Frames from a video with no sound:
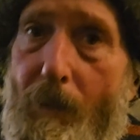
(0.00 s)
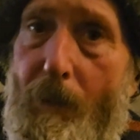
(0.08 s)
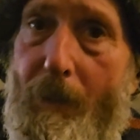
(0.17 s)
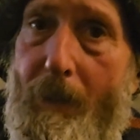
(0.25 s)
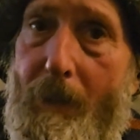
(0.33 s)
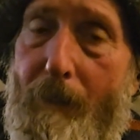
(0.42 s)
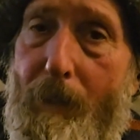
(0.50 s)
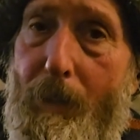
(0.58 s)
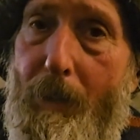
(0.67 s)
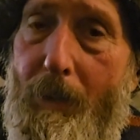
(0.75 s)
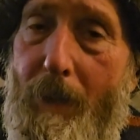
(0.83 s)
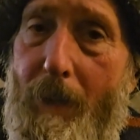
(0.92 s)
orange
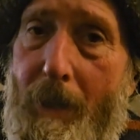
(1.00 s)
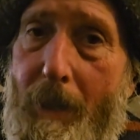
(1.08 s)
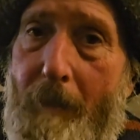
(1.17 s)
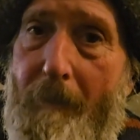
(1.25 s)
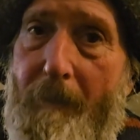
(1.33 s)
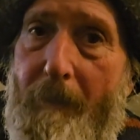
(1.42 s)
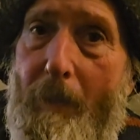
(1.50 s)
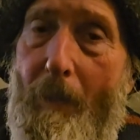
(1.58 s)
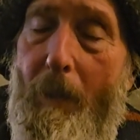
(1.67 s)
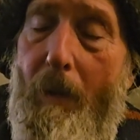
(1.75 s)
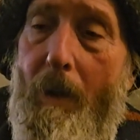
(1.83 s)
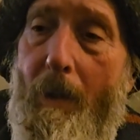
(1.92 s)
moon.
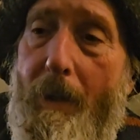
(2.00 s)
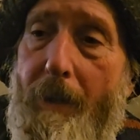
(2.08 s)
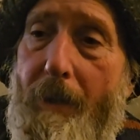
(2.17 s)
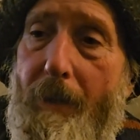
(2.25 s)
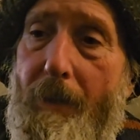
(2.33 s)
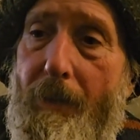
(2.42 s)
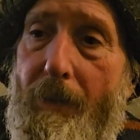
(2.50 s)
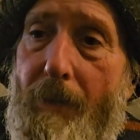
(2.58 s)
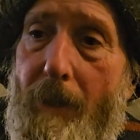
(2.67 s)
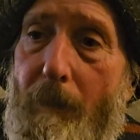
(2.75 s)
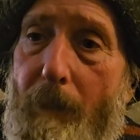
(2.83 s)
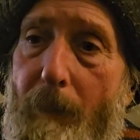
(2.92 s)
All of this
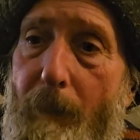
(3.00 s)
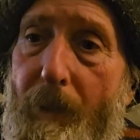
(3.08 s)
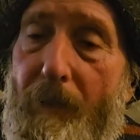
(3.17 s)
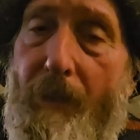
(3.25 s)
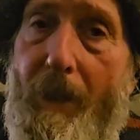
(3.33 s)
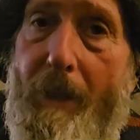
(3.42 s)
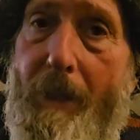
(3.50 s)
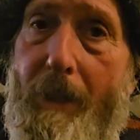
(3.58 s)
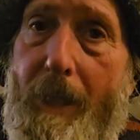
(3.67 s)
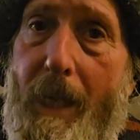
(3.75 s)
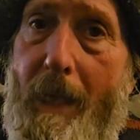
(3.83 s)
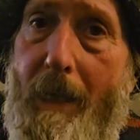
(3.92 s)
can be presented
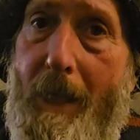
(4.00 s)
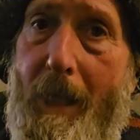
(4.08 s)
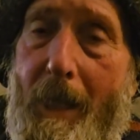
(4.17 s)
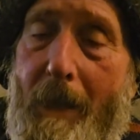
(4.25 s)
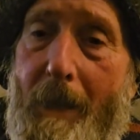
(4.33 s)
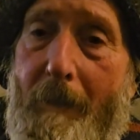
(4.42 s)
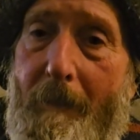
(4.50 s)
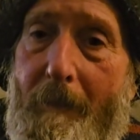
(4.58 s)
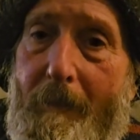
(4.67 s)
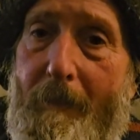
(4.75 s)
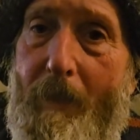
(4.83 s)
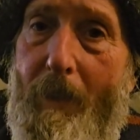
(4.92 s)
that day,
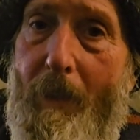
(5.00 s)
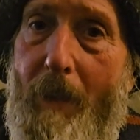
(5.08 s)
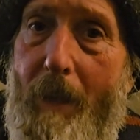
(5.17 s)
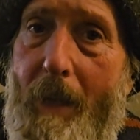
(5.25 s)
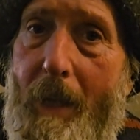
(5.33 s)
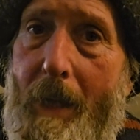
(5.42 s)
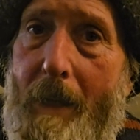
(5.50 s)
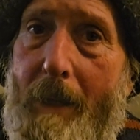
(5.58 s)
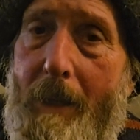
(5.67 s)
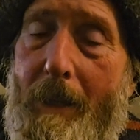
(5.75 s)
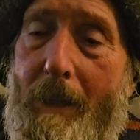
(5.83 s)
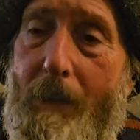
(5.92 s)

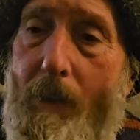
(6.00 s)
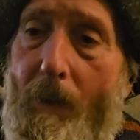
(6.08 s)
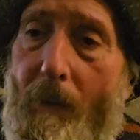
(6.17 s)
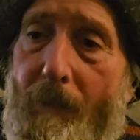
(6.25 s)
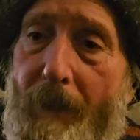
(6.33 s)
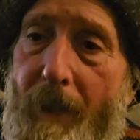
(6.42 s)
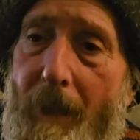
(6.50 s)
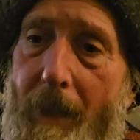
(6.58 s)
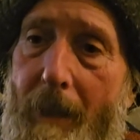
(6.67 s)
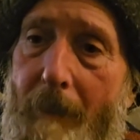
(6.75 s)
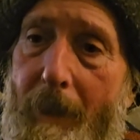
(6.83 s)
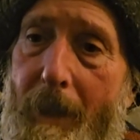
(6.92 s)
and the whole thing
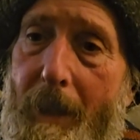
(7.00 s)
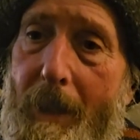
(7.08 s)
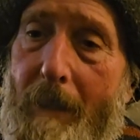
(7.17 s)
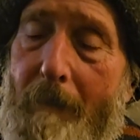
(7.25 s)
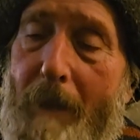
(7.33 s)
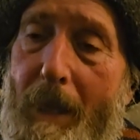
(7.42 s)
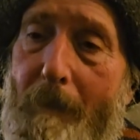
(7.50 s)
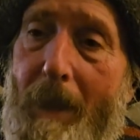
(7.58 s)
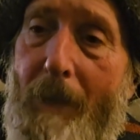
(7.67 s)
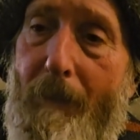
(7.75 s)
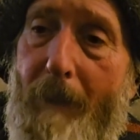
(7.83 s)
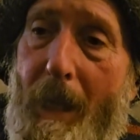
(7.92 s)
can be done. My
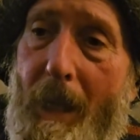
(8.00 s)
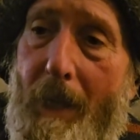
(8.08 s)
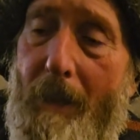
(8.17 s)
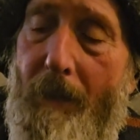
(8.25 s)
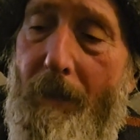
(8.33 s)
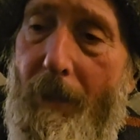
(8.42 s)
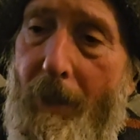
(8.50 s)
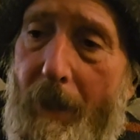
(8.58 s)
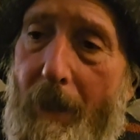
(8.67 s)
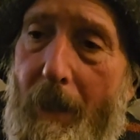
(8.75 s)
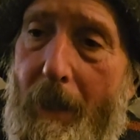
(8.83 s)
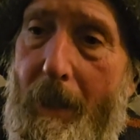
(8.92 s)
mathematics
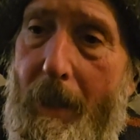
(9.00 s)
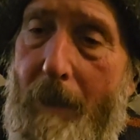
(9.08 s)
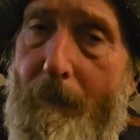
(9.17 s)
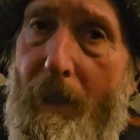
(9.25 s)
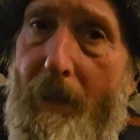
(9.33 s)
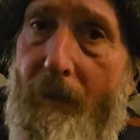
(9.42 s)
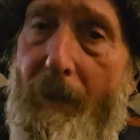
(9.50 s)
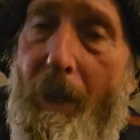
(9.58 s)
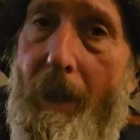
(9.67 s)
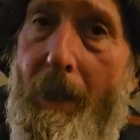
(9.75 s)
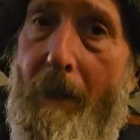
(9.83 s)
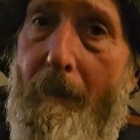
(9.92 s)
can be
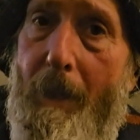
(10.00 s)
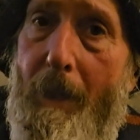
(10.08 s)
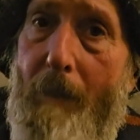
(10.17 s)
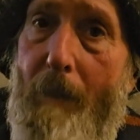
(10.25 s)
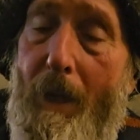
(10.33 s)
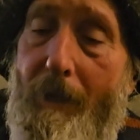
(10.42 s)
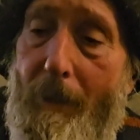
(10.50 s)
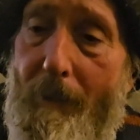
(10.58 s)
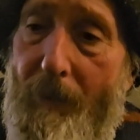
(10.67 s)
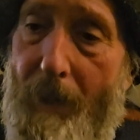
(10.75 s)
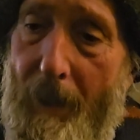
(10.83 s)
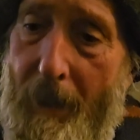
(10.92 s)
set up. I want them
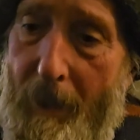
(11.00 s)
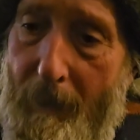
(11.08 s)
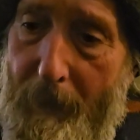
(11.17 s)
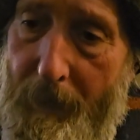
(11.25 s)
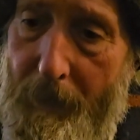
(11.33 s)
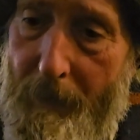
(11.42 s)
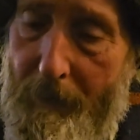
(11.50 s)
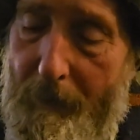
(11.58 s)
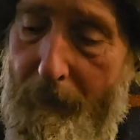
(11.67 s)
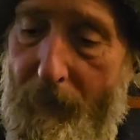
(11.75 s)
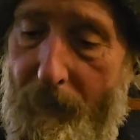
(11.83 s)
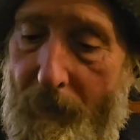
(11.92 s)
set up at the
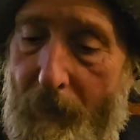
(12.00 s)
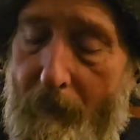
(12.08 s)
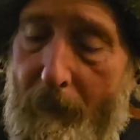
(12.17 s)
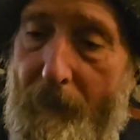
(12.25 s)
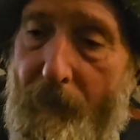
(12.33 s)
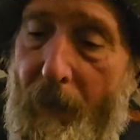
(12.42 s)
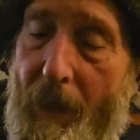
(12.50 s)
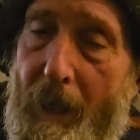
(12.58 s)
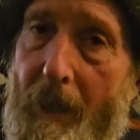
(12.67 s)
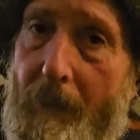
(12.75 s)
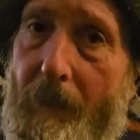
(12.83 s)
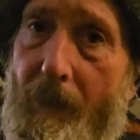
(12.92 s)
Museum of
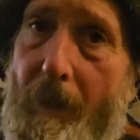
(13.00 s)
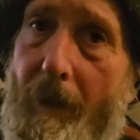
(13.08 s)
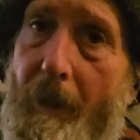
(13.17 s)
Science,